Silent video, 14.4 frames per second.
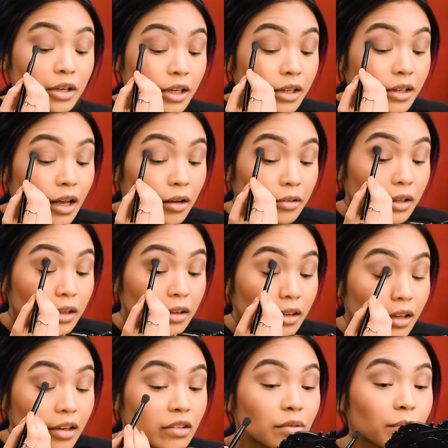looking down like
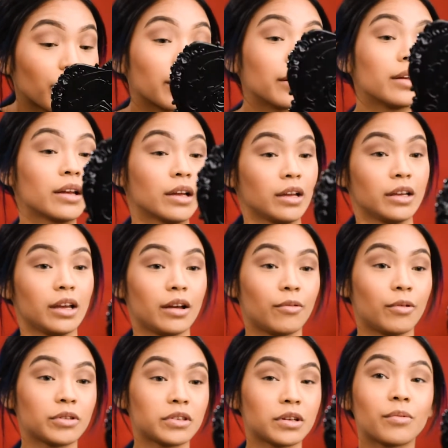this, but
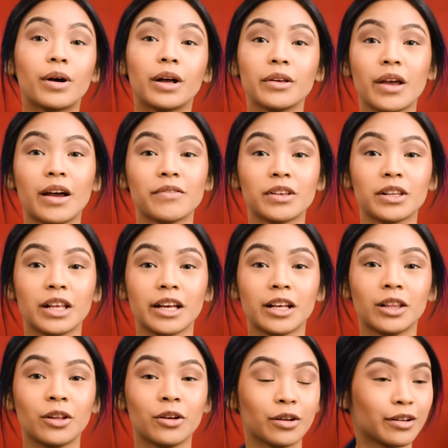once in a while you have to like
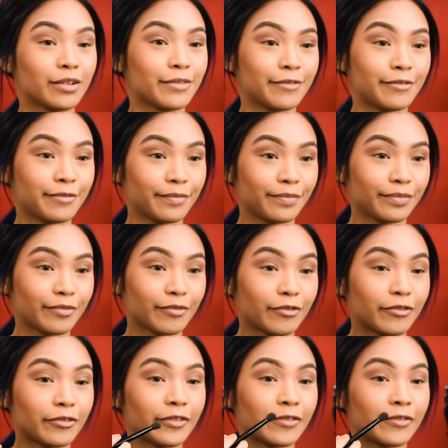look
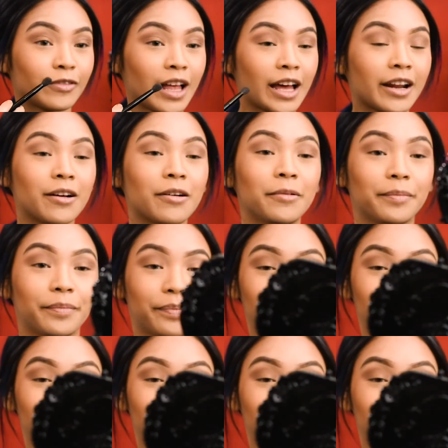flat out